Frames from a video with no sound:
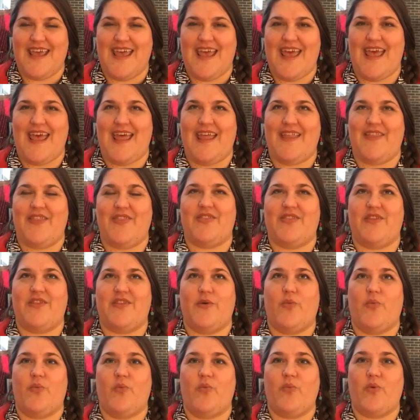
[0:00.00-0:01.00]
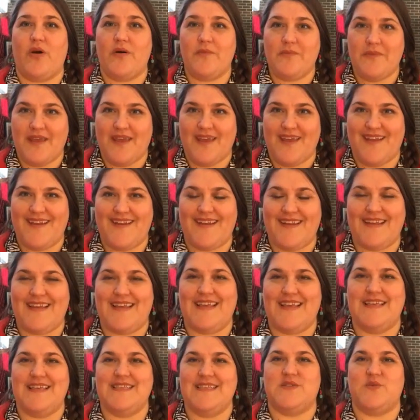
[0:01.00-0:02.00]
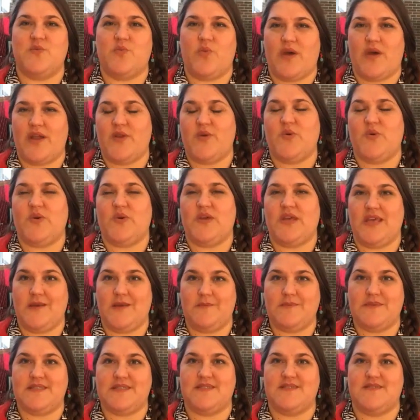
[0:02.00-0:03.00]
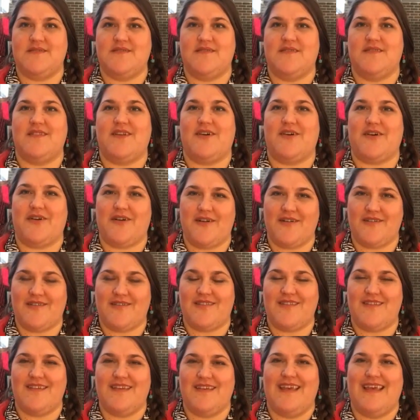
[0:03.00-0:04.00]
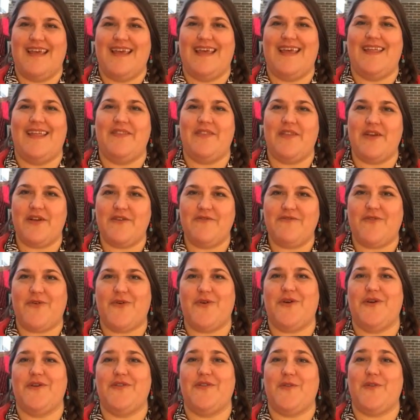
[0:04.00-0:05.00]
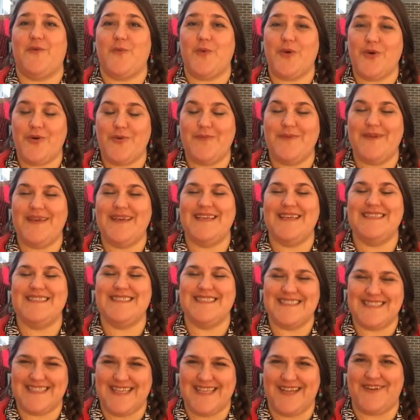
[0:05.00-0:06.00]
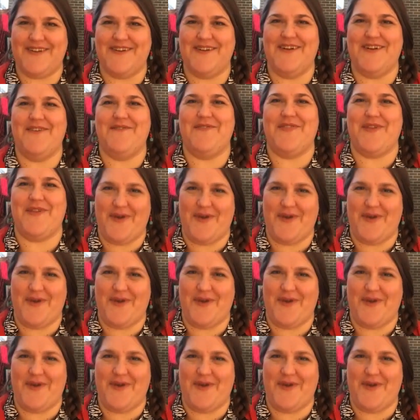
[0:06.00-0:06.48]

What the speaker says: And the woman is the one who keeps the hearth. And therefore, the womb is the center of the